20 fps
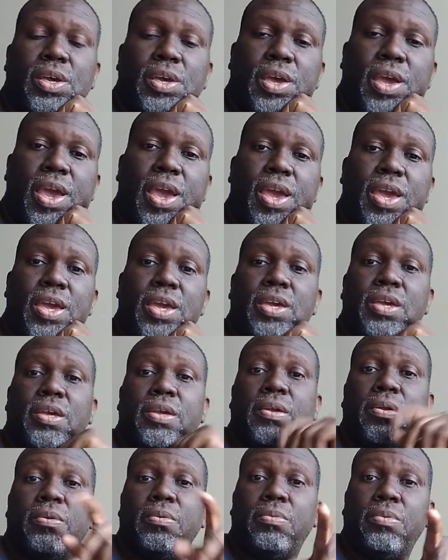Hey,
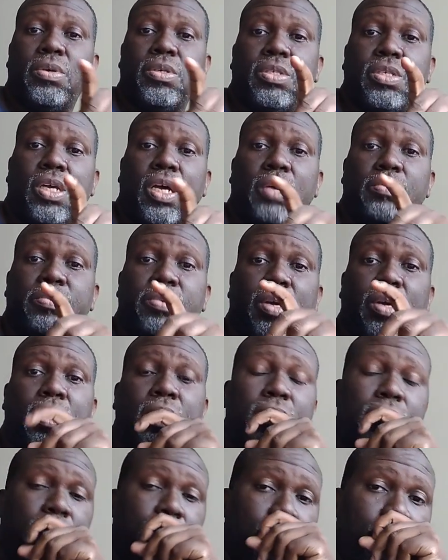what's up, y'all?
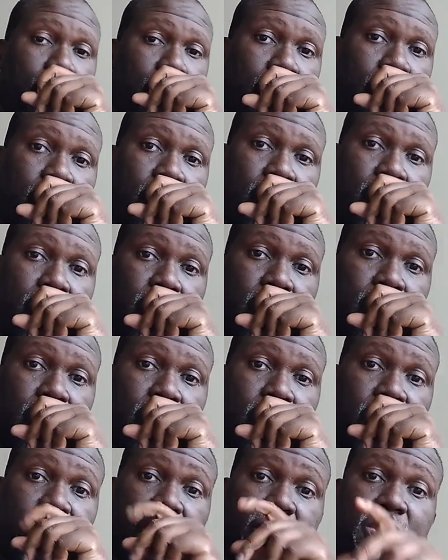
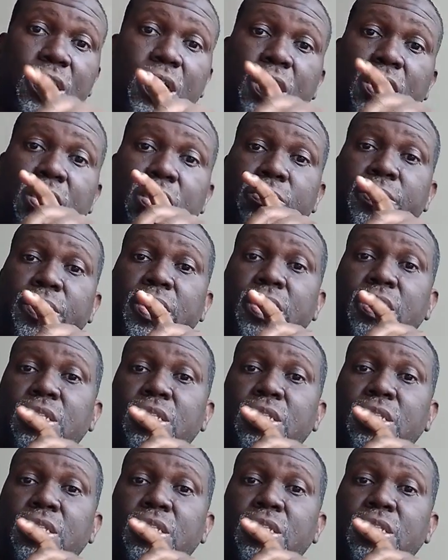This the underrated